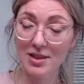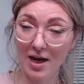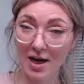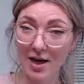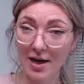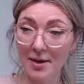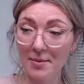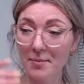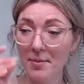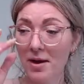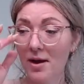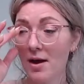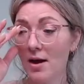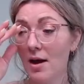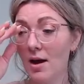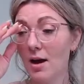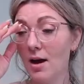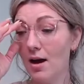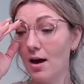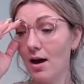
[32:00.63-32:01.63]
Time.
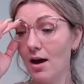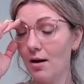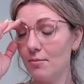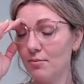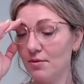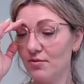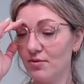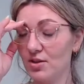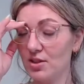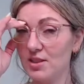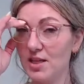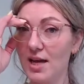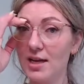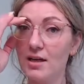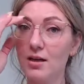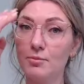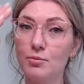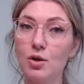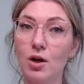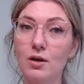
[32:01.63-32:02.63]
Um, if you're
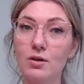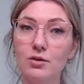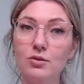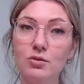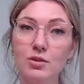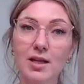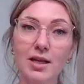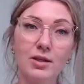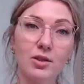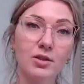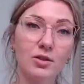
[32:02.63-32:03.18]
signed up to our newsletter,